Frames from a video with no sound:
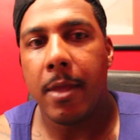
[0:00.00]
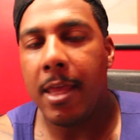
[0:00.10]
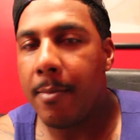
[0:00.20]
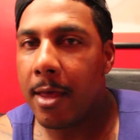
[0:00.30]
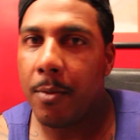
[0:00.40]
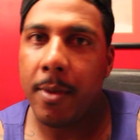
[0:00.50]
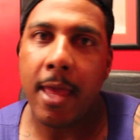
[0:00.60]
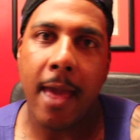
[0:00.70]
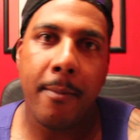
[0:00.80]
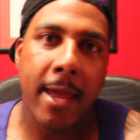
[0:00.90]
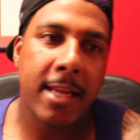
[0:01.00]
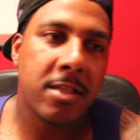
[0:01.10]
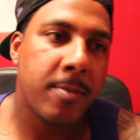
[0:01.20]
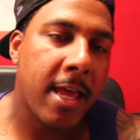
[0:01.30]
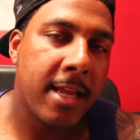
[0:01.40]
Email me at
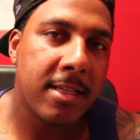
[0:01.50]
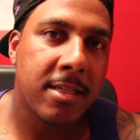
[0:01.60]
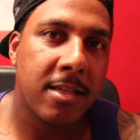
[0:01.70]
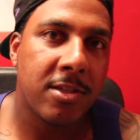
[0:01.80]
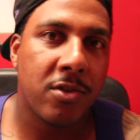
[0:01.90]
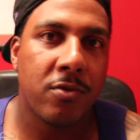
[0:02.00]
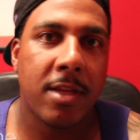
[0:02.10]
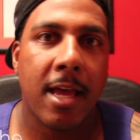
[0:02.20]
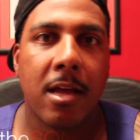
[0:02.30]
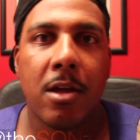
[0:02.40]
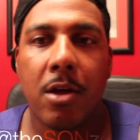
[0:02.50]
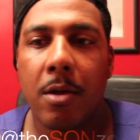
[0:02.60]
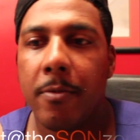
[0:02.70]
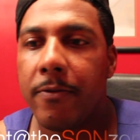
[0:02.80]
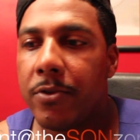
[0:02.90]

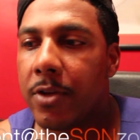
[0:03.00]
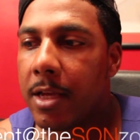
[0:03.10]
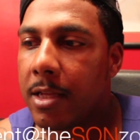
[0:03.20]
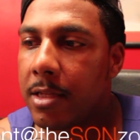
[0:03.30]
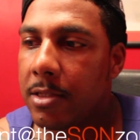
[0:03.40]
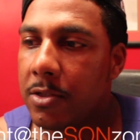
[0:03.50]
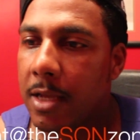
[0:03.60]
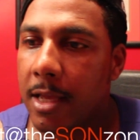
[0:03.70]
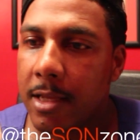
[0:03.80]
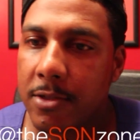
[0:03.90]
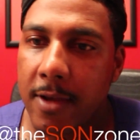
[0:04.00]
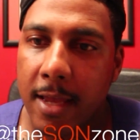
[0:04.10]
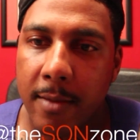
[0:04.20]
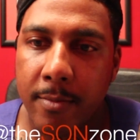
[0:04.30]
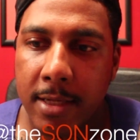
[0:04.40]
management@thesonzone.com if you try
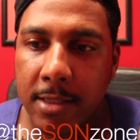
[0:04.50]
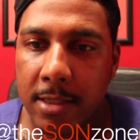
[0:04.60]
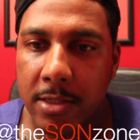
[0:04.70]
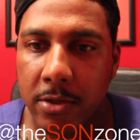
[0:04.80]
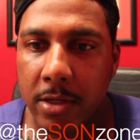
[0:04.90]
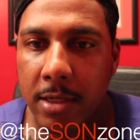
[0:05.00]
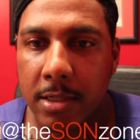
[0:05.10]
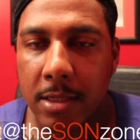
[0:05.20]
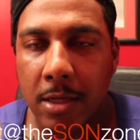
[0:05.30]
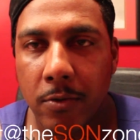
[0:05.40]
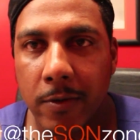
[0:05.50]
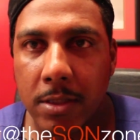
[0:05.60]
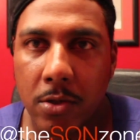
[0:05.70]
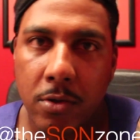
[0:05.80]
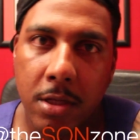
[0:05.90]
and get busy. Serious
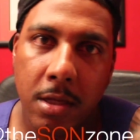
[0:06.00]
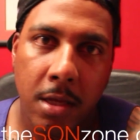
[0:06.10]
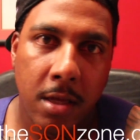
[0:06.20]
inquiries only.